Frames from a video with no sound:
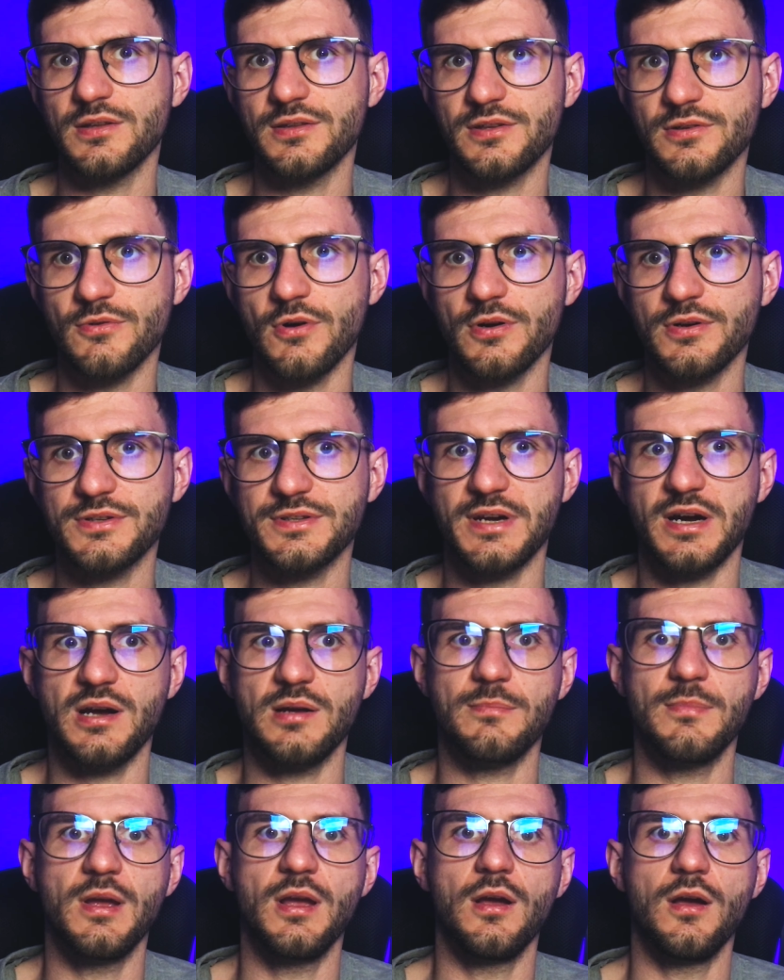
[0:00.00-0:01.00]
at the wrong
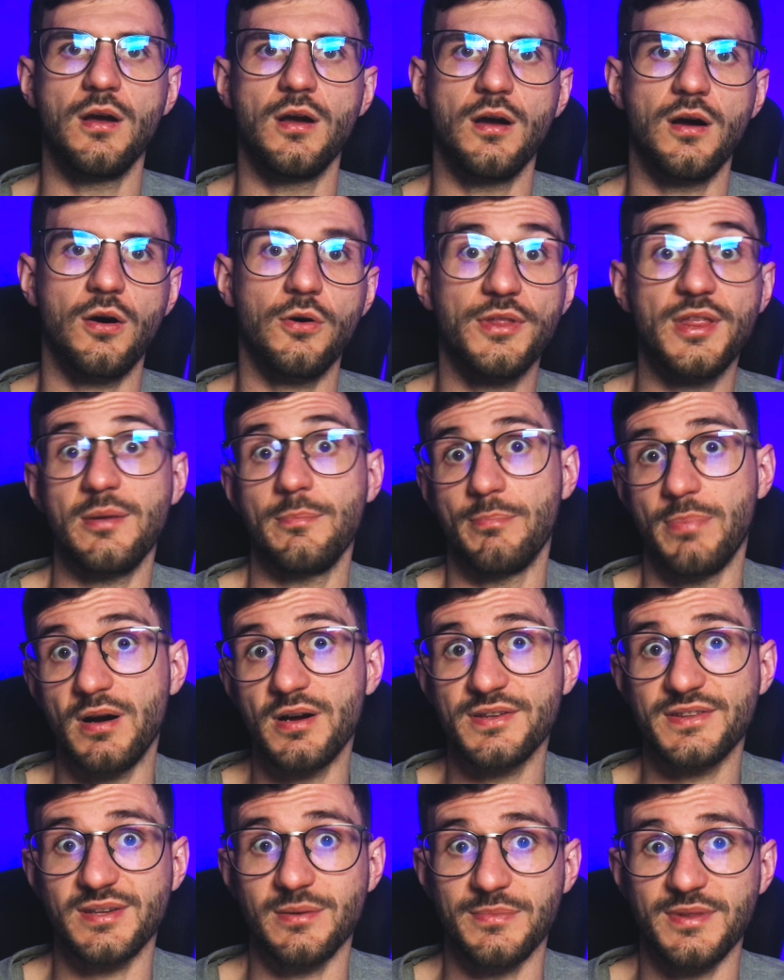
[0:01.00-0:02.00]
time or they
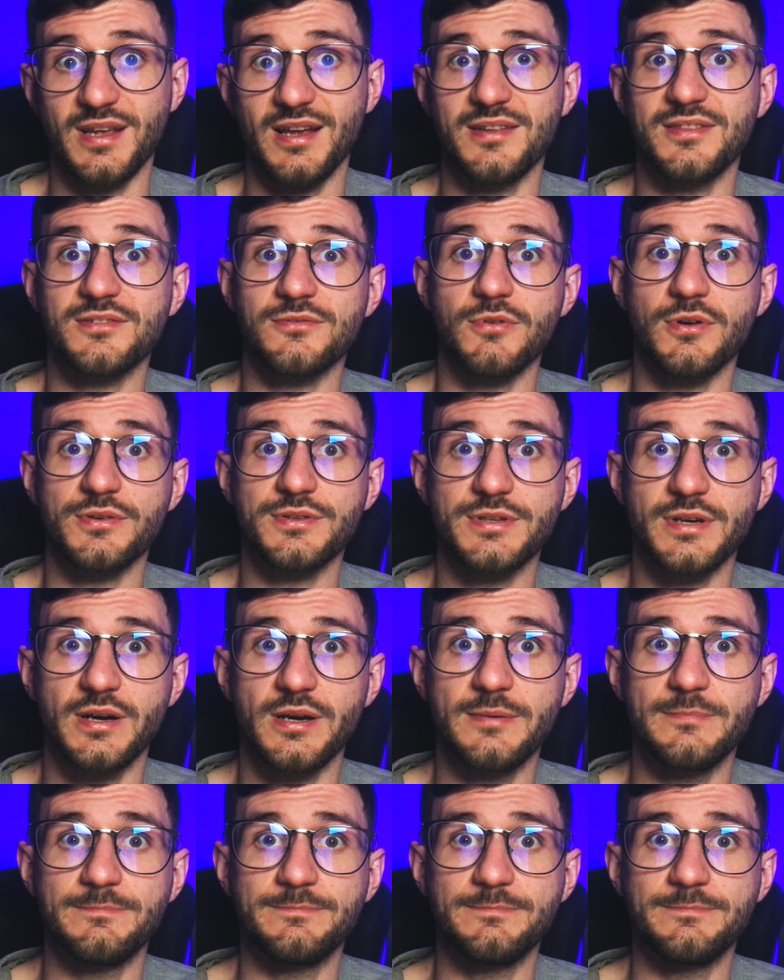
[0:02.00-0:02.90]
buy something at the wrong time.